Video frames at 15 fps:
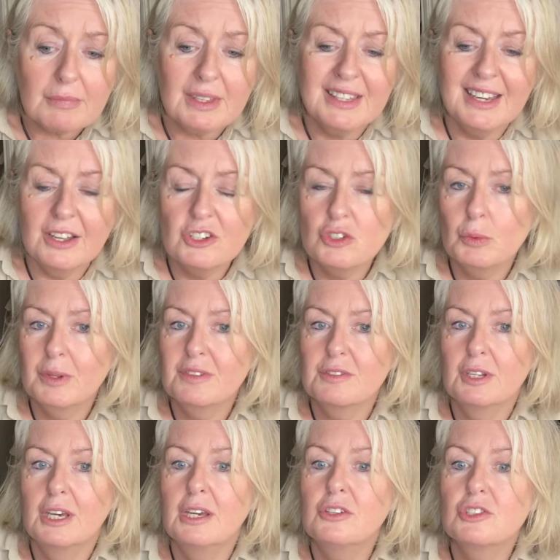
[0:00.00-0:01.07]
get to a
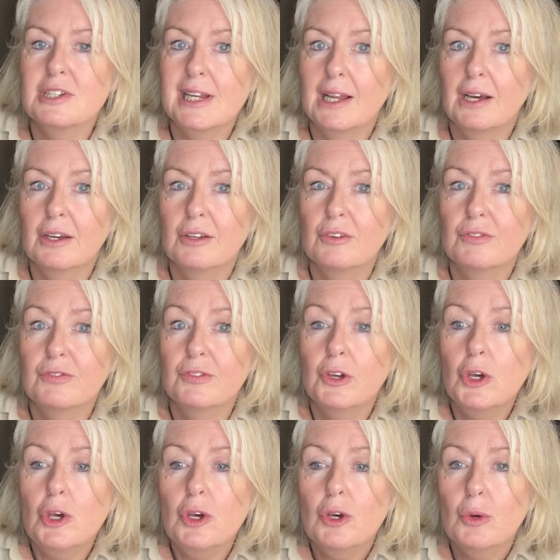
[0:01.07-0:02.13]
stage in life
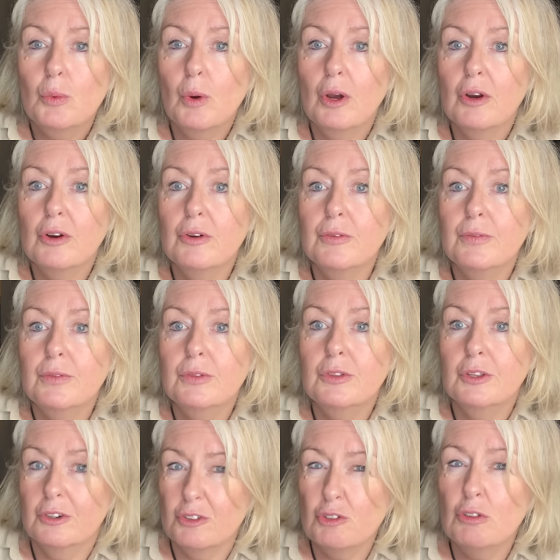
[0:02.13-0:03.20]
where
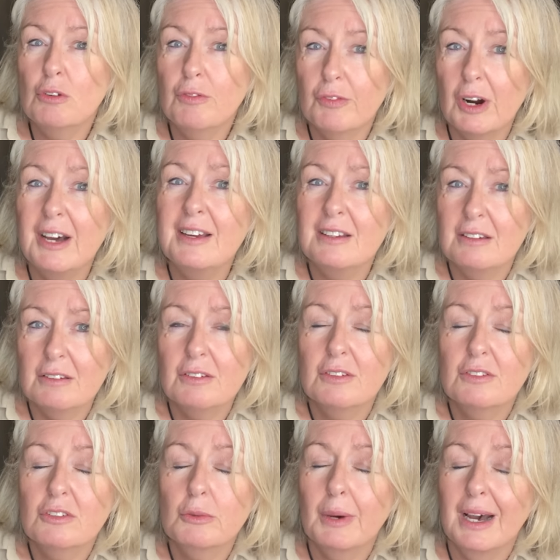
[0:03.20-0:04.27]
they're too frightened
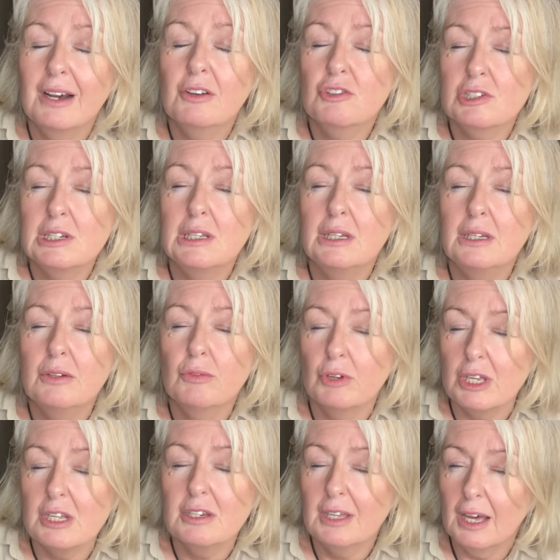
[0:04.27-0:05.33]
to actually
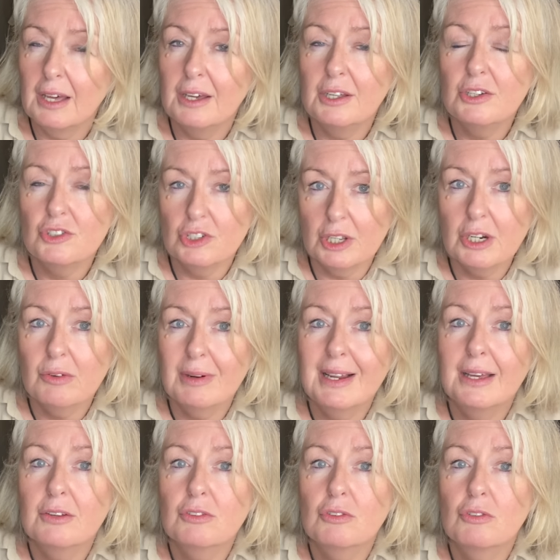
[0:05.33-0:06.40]
re engage in a
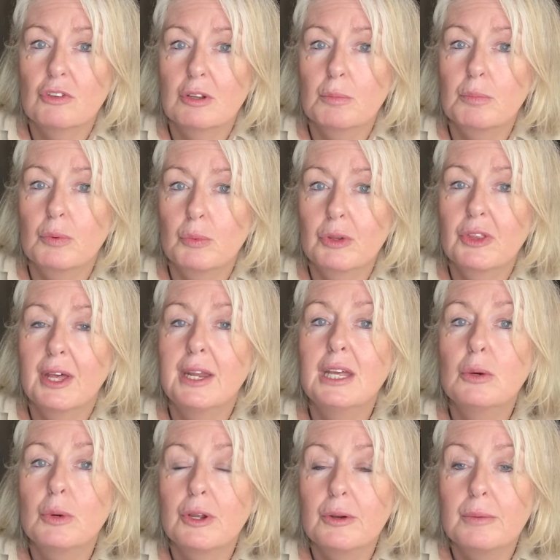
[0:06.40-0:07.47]
relationship with
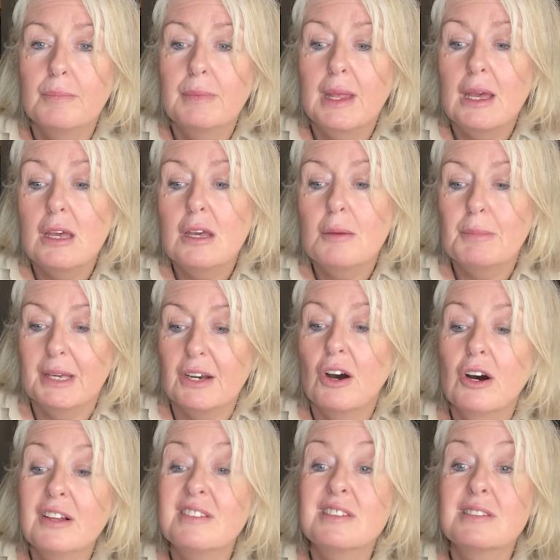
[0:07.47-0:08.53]
anyone
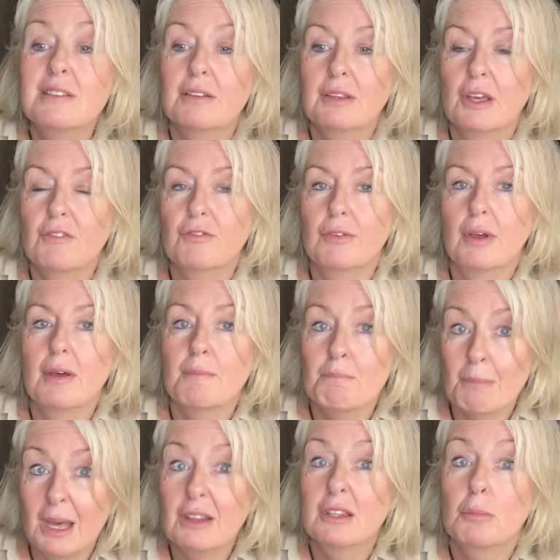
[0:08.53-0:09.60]
because they've
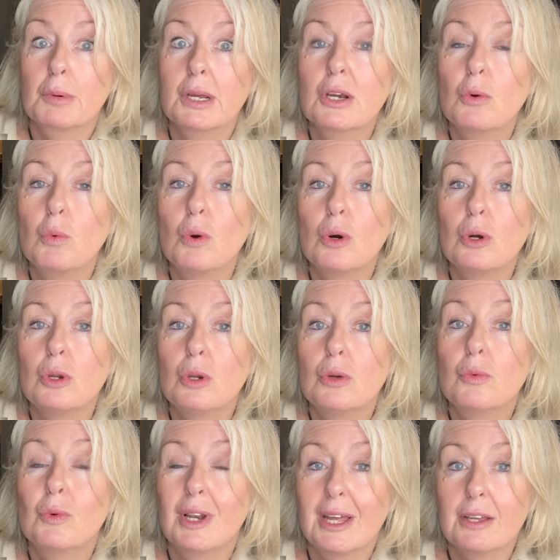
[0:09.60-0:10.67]
met the brick wall
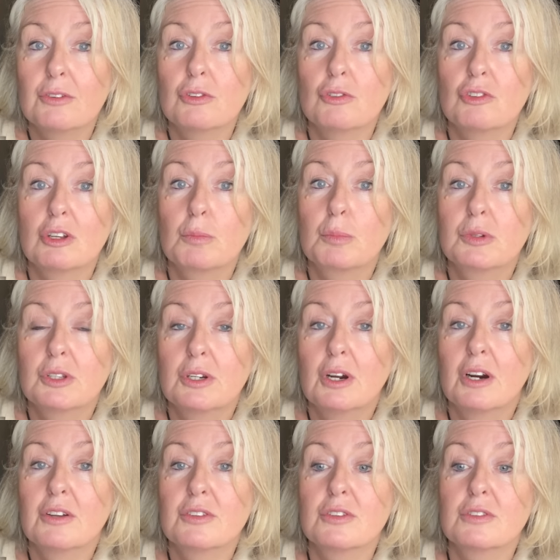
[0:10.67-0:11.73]
relationship with the
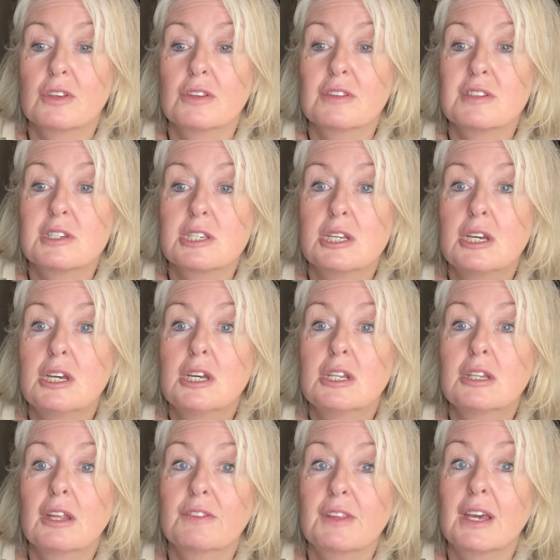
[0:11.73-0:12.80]
narcissist
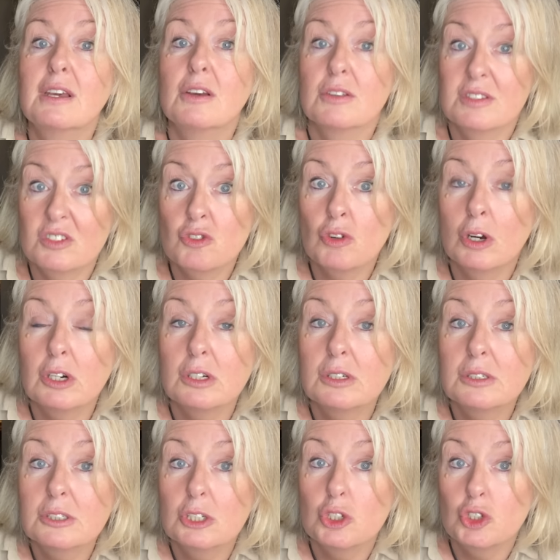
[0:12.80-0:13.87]
that they
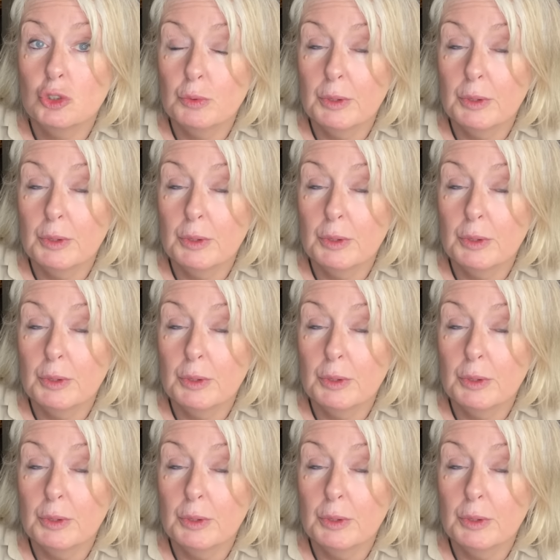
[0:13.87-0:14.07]
struggled to